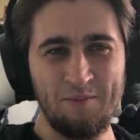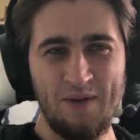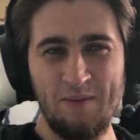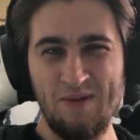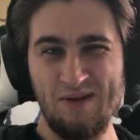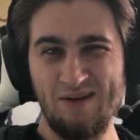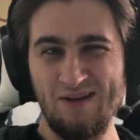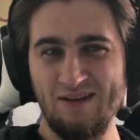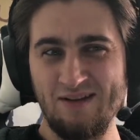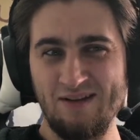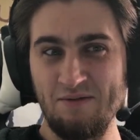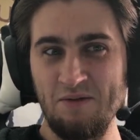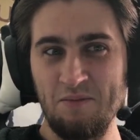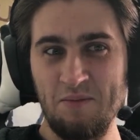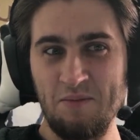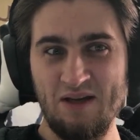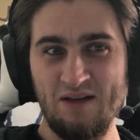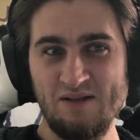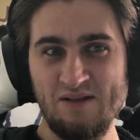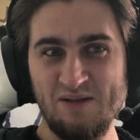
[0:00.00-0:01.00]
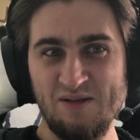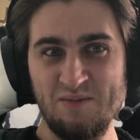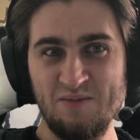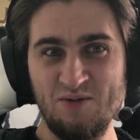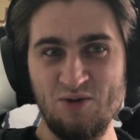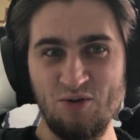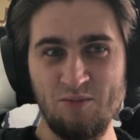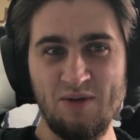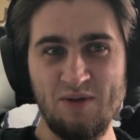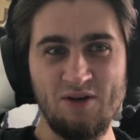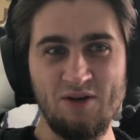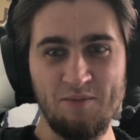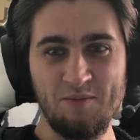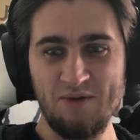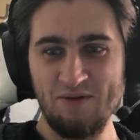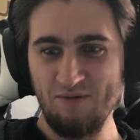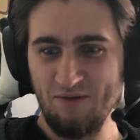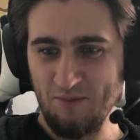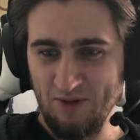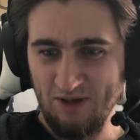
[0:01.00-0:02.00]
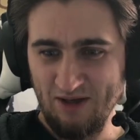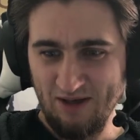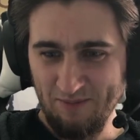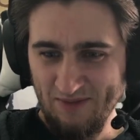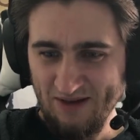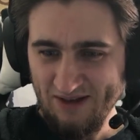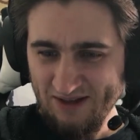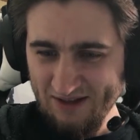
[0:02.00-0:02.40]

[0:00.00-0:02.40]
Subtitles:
maybe not every mechanism should be copied from a game.